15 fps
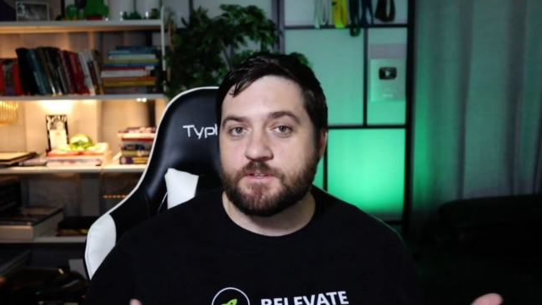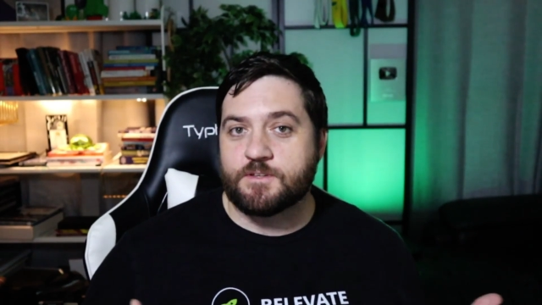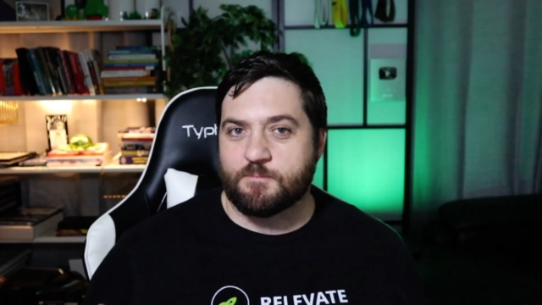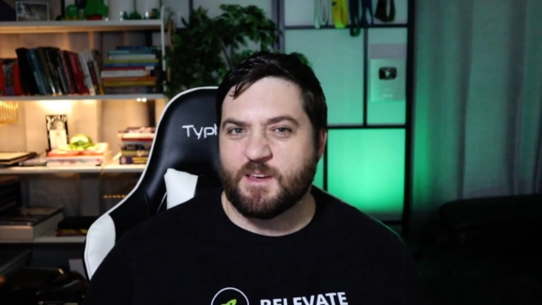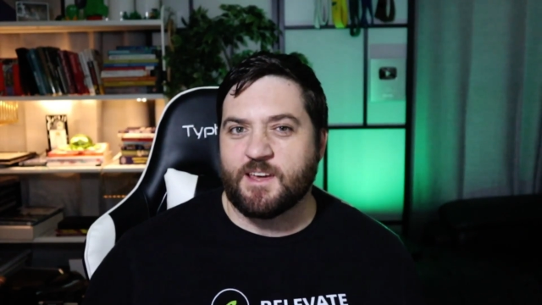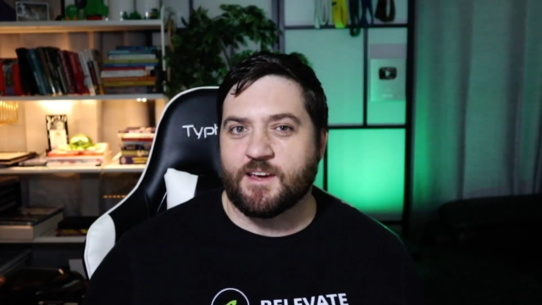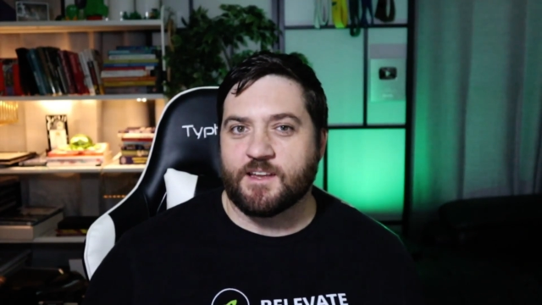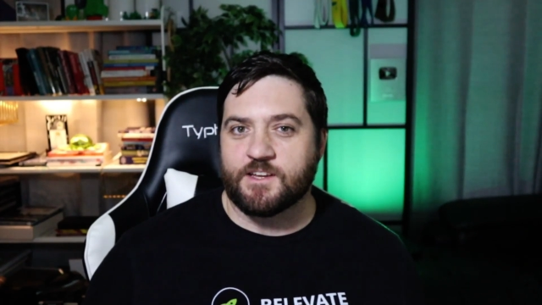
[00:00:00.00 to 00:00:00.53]

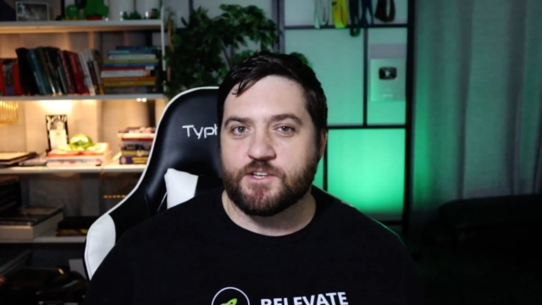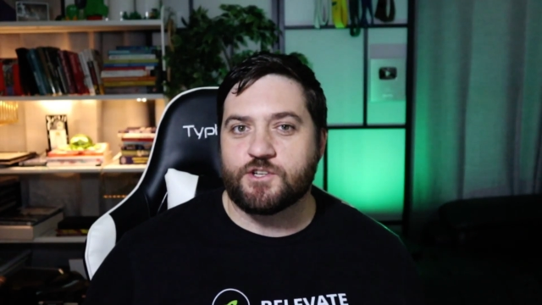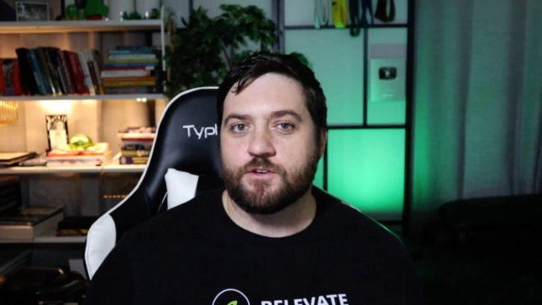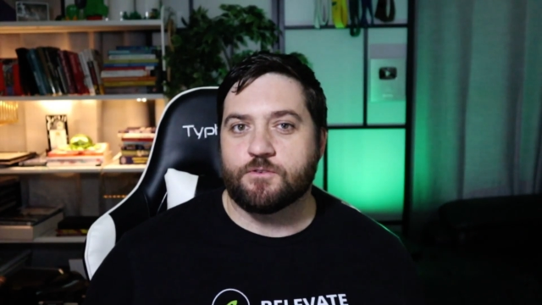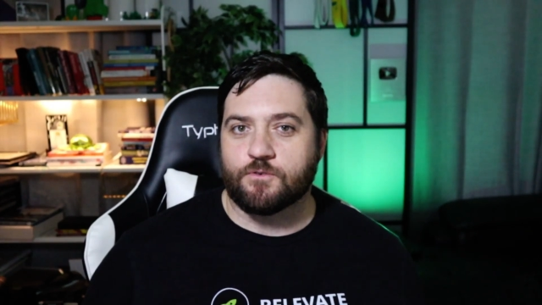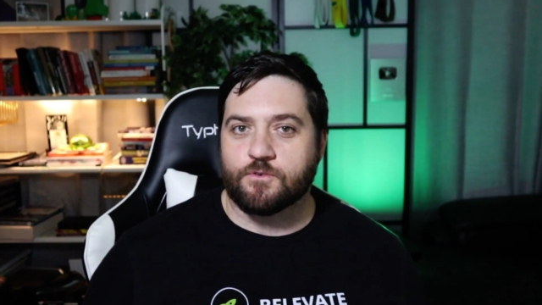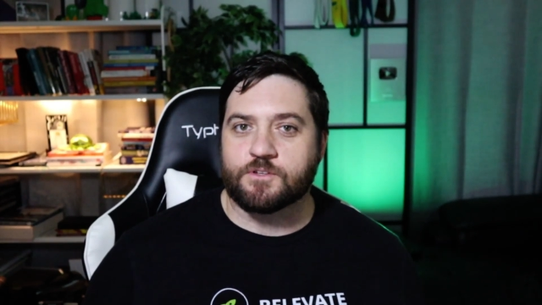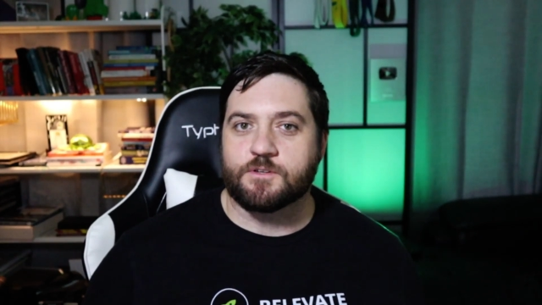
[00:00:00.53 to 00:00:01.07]
be an
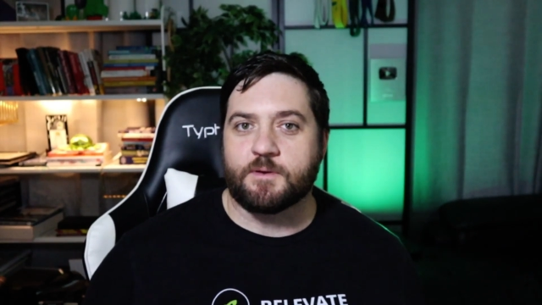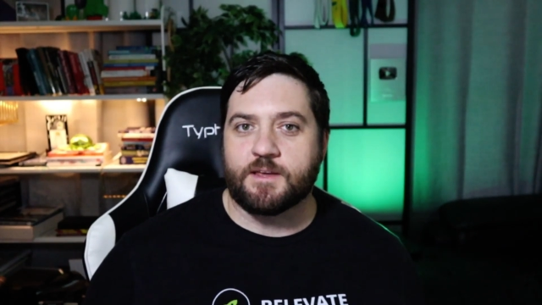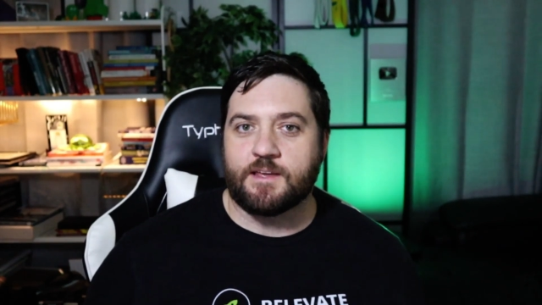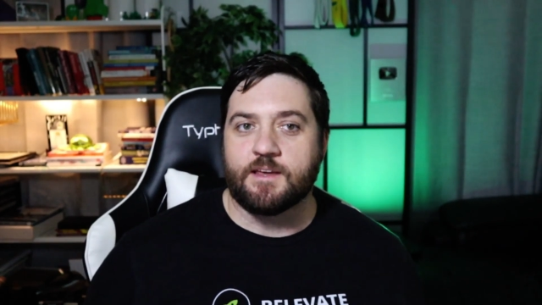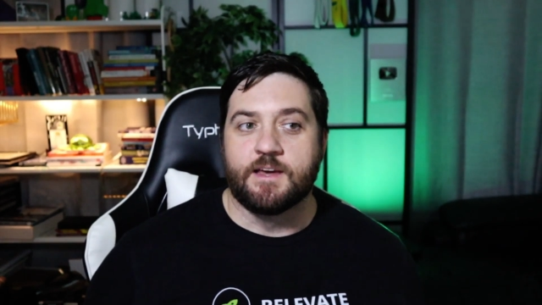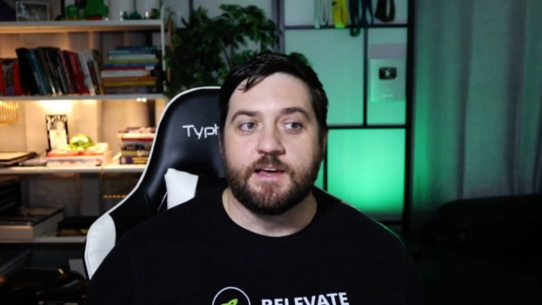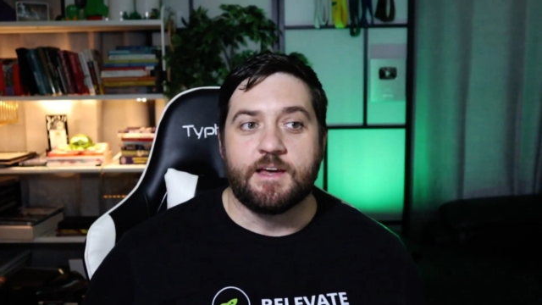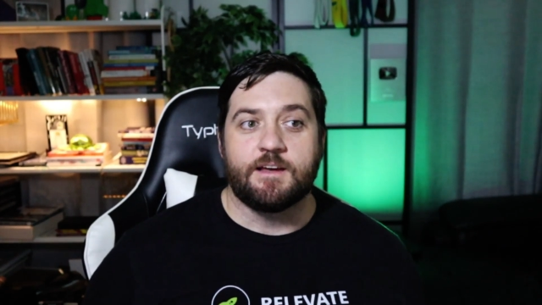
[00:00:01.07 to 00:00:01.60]
issue or to
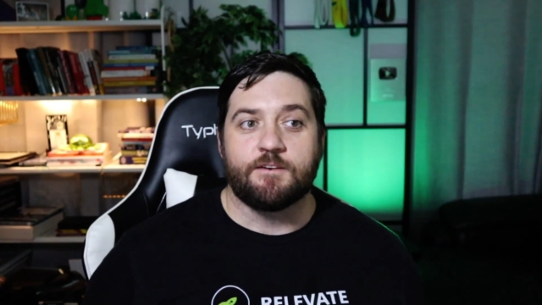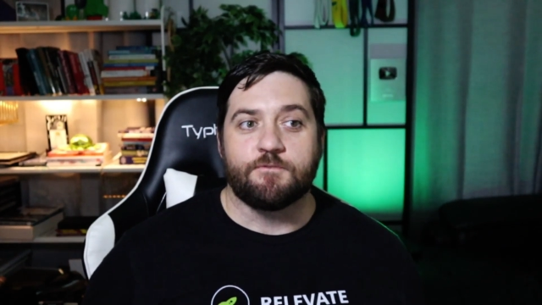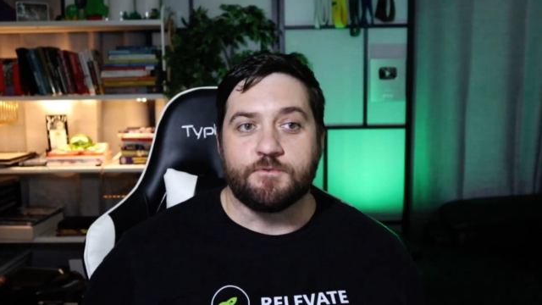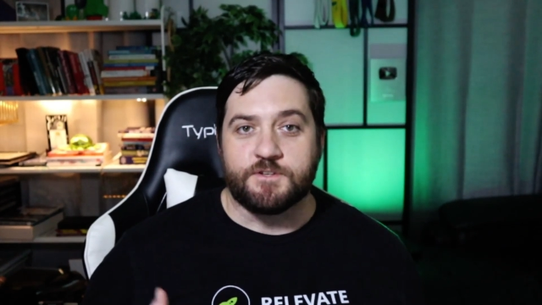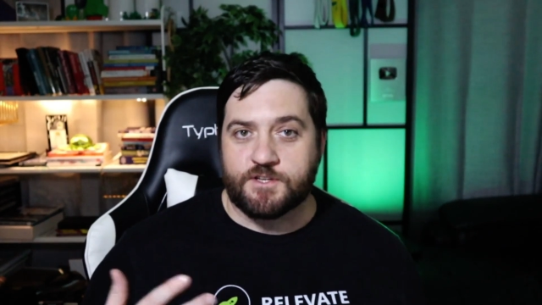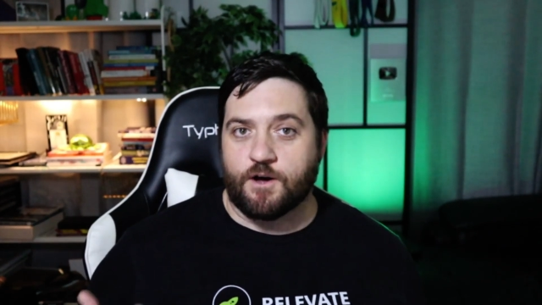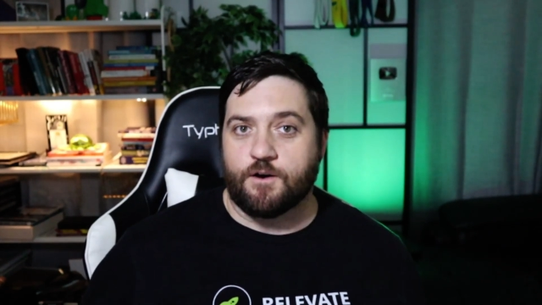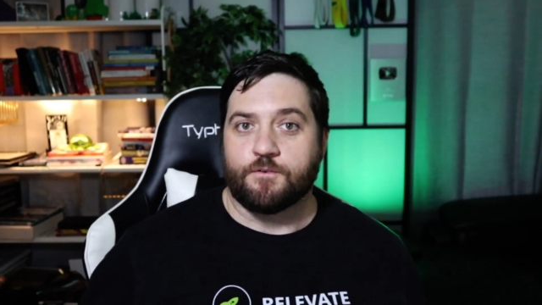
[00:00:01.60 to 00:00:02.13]
be
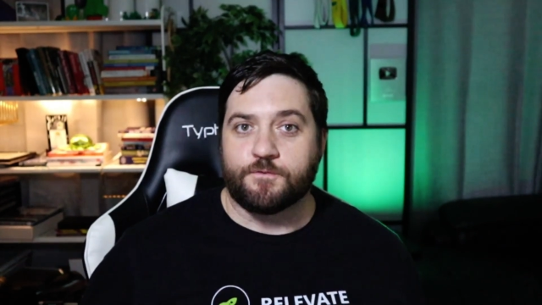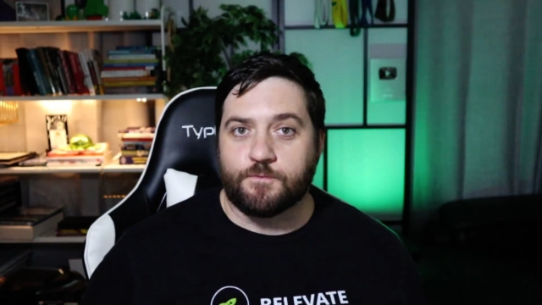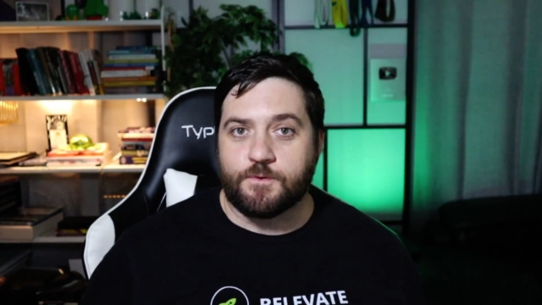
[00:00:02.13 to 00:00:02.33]
resolved